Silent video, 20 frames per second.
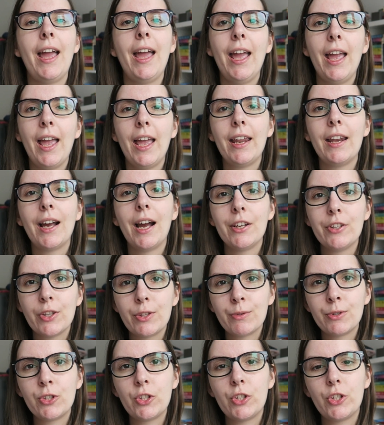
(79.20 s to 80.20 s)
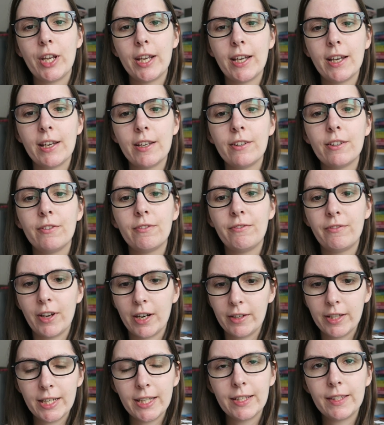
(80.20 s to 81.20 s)
and I just want to take it
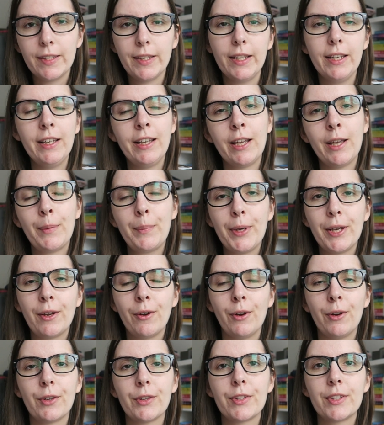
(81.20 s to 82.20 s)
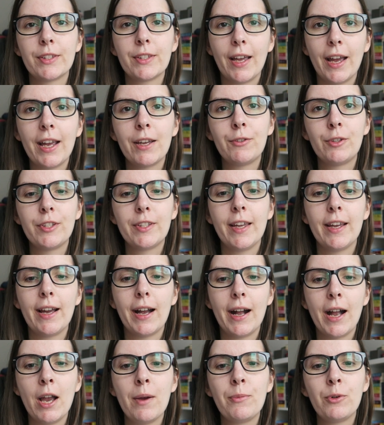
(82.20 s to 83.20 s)
very easy because I have to say
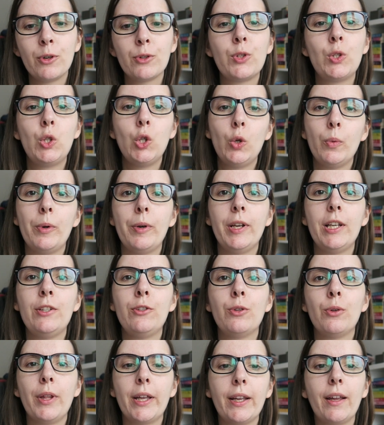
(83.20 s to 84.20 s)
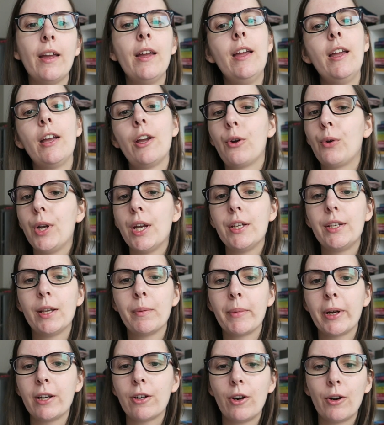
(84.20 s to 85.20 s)
I'm not super into like
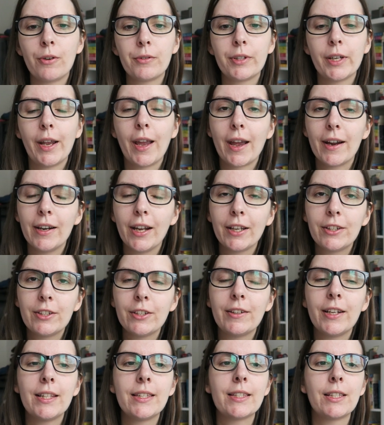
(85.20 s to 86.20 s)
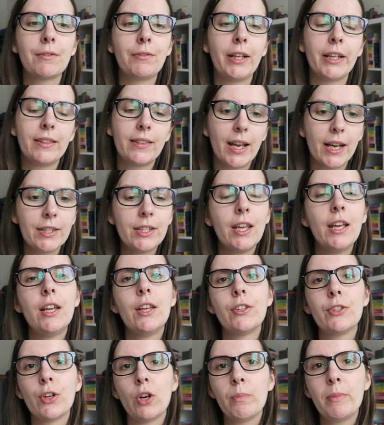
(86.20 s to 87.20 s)
creating my own character and stuff like that.
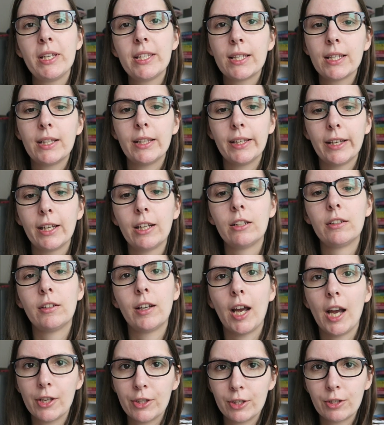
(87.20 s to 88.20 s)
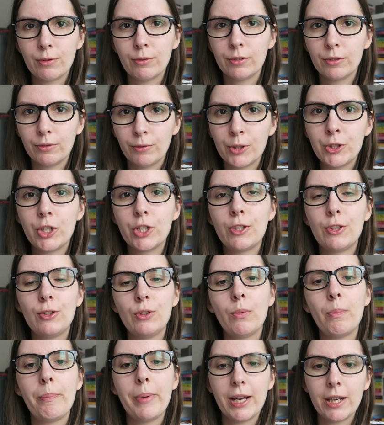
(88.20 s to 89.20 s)
So basically I just wanted
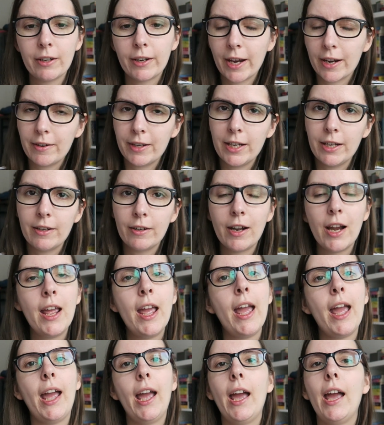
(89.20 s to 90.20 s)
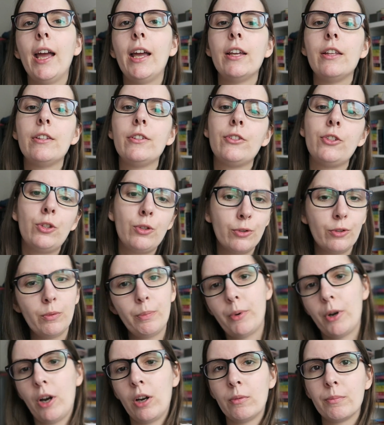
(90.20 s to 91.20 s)
to pick a career and do
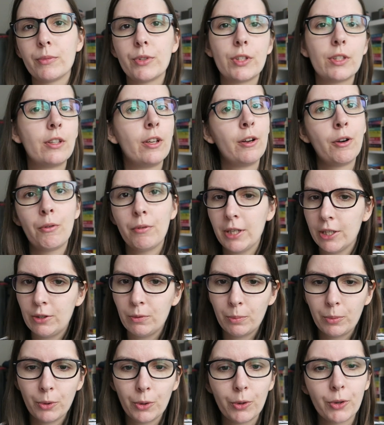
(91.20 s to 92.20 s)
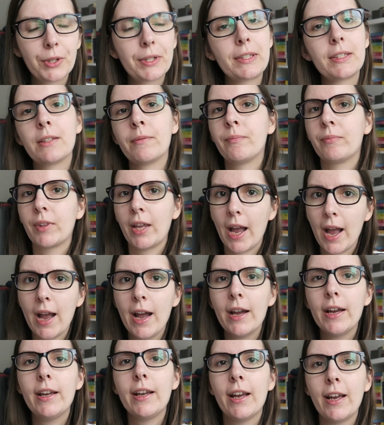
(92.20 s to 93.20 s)
the prompts, read the books.
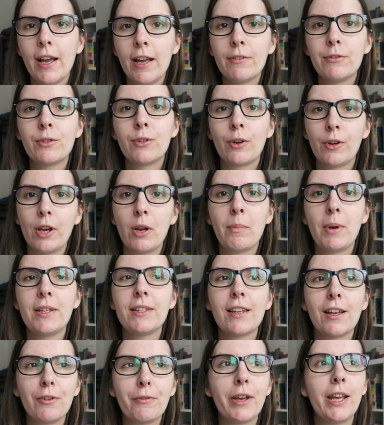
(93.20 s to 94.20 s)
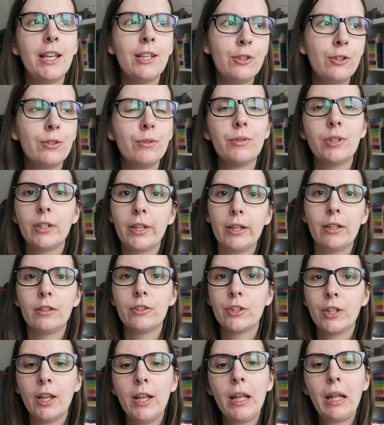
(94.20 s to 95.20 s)
I have sorted myself into a
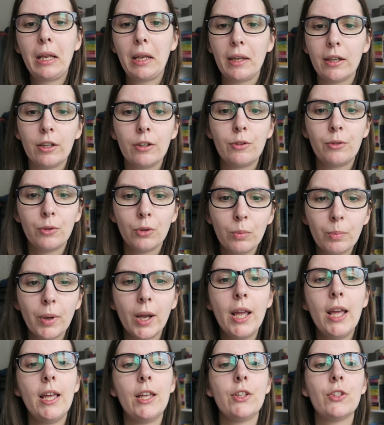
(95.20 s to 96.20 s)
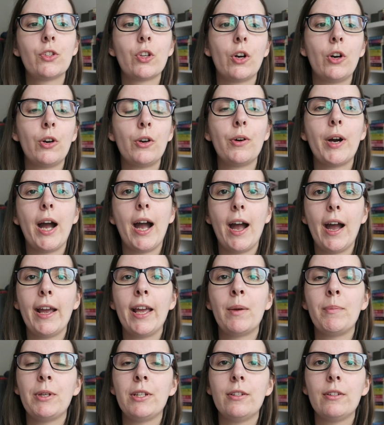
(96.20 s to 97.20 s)
guild, like a group, so I
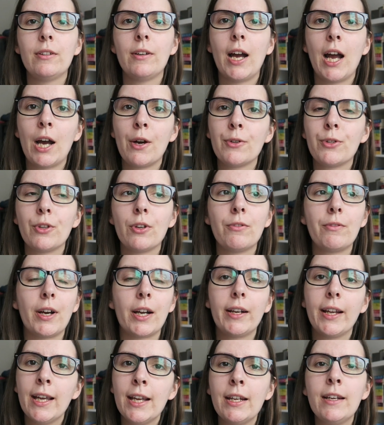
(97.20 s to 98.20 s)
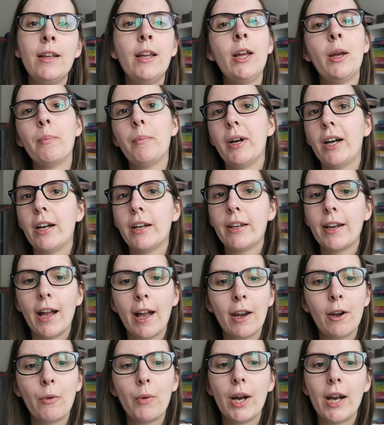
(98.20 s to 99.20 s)
am in the House of Arcane, but
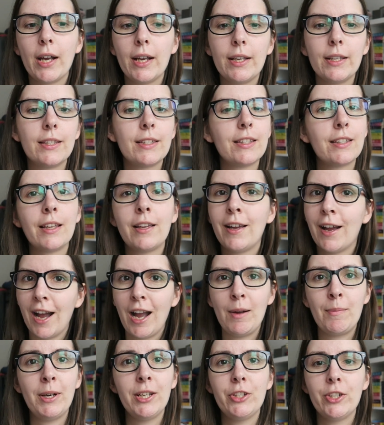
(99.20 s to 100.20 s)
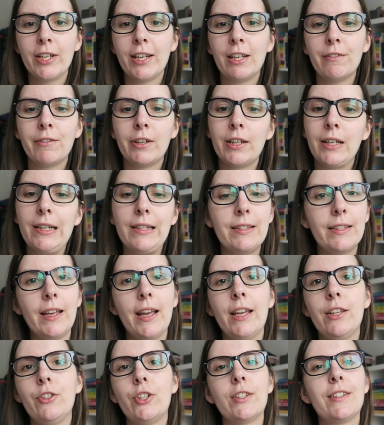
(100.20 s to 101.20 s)
otherwise I might take it very easy
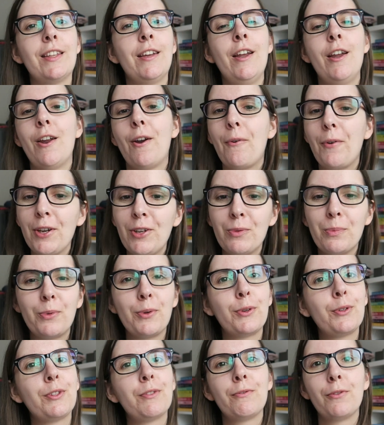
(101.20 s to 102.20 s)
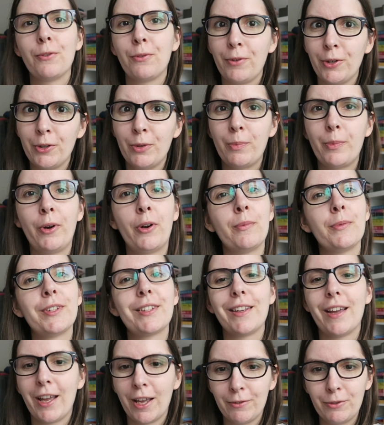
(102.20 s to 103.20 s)
and just read the books, fulfill the
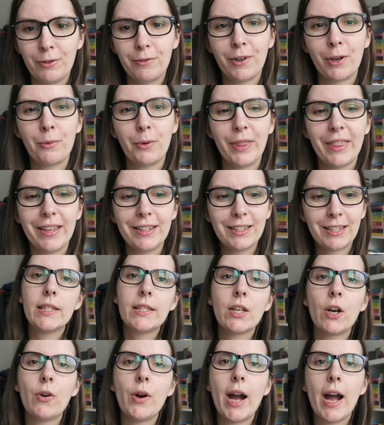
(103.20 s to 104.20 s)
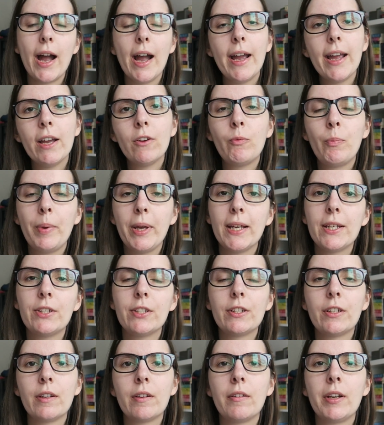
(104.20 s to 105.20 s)
prompts, have the fun with it. So I have picked
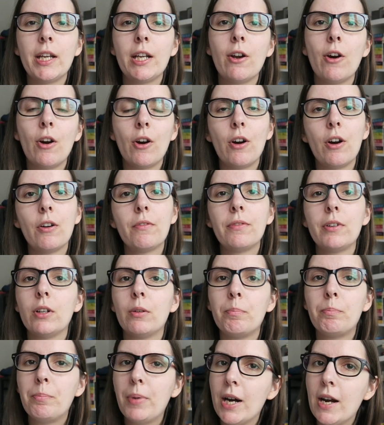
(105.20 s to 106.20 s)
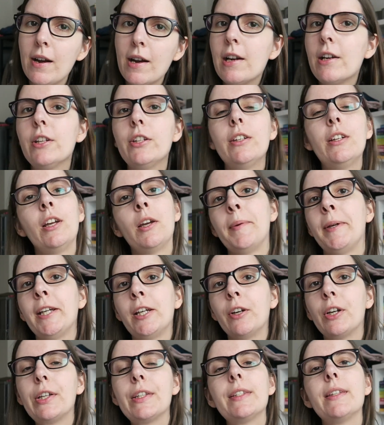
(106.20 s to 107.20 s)
a career of a bard
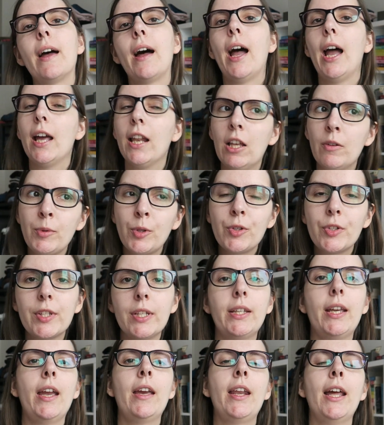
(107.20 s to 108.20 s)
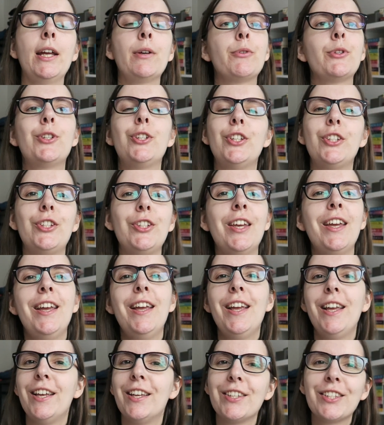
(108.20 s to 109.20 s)
because I love music and I wanted
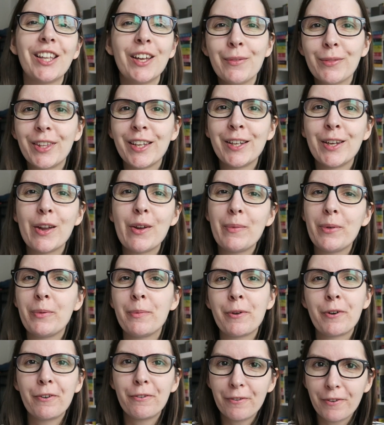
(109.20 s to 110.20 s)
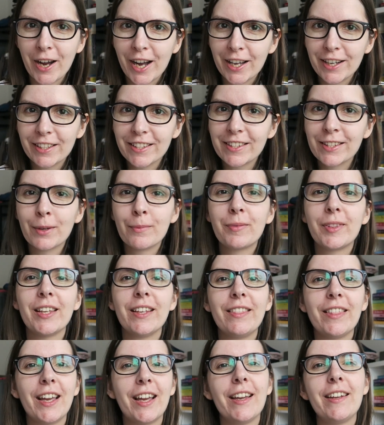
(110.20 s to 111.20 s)
something a bit more fun,
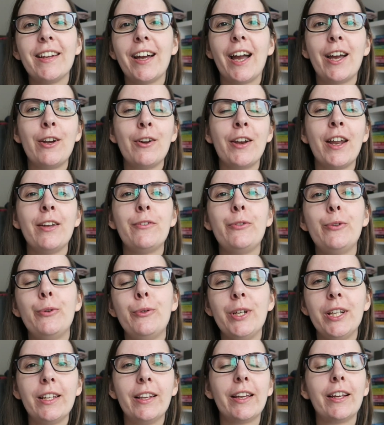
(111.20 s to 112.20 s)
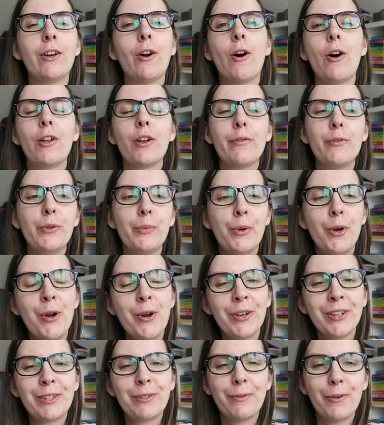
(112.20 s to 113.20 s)
something that I don't have to read like all of the
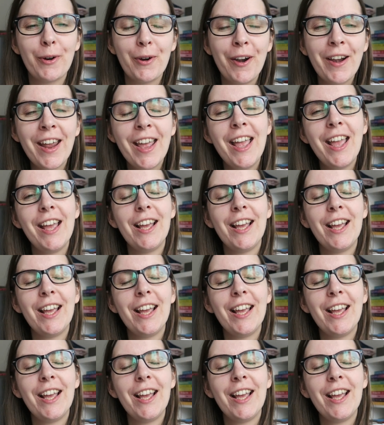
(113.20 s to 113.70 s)
books for.